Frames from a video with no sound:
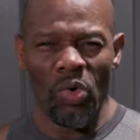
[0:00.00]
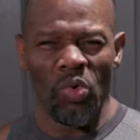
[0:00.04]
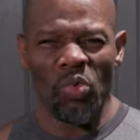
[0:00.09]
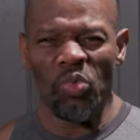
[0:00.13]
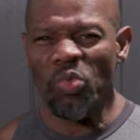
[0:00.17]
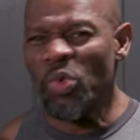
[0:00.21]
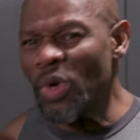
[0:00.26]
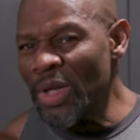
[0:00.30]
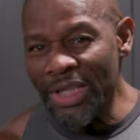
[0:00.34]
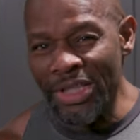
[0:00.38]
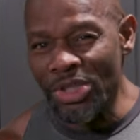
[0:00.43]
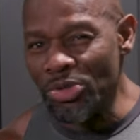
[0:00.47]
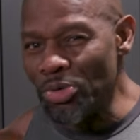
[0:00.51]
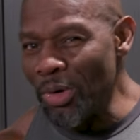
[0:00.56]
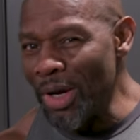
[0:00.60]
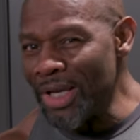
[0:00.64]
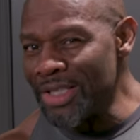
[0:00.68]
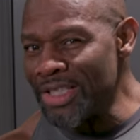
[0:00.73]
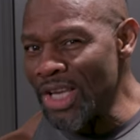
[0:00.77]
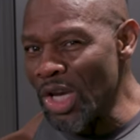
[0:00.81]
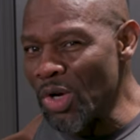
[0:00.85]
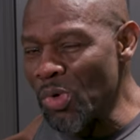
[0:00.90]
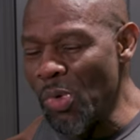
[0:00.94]
Really
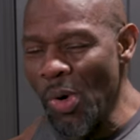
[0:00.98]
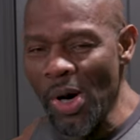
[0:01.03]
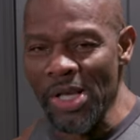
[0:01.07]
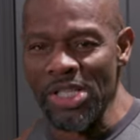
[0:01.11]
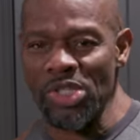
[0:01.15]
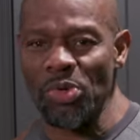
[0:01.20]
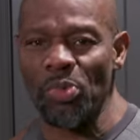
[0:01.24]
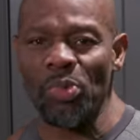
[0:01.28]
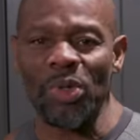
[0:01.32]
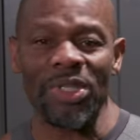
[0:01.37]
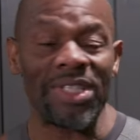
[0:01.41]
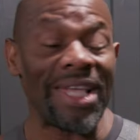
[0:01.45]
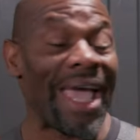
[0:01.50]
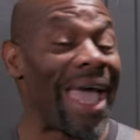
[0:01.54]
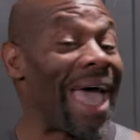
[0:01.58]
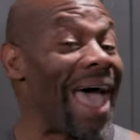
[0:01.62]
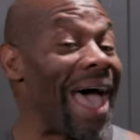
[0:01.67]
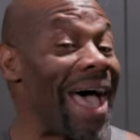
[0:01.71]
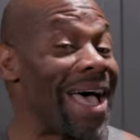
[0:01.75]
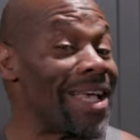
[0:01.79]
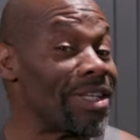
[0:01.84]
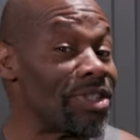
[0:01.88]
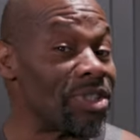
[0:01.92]
strange that question was
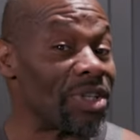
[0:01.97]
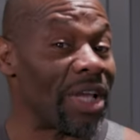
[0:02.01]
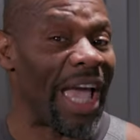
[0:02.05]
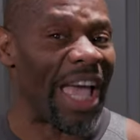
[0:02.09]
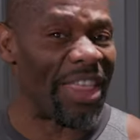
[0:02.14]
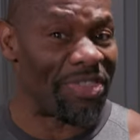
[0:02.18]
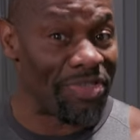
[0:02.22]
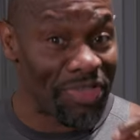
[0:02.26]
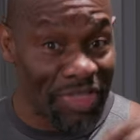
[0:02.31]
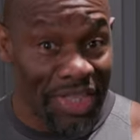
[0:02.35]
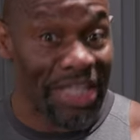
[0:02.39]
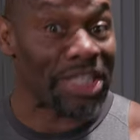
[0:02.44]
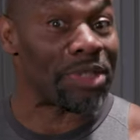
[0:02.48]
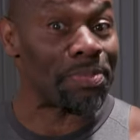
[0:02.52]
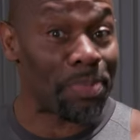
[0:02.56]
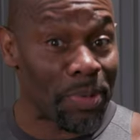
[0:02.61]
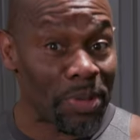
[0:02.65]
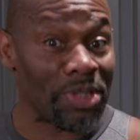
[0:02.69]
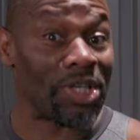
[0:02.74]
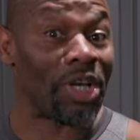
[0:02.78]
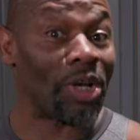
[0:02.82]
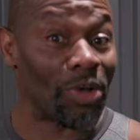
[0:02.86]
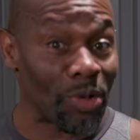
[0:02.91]
asked at this
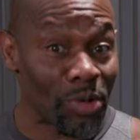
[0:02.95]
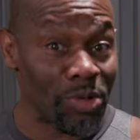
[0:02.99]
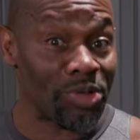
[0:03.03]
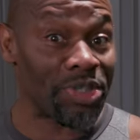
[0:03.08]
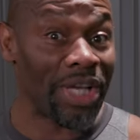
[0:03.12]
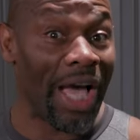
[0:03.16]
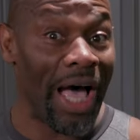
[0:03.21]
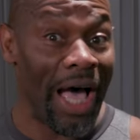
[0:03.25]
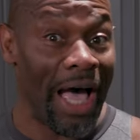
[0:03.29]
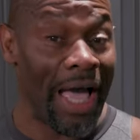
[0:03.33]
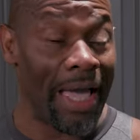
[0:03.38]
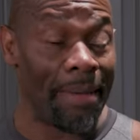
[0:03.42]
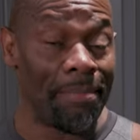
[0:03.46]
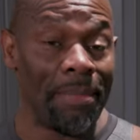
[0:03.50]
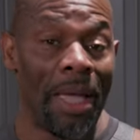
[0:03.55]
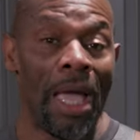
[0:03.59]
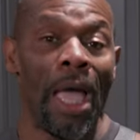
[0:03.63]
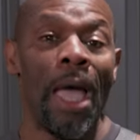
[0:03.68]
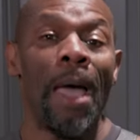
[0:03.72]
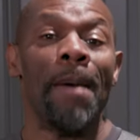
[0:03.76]
particular time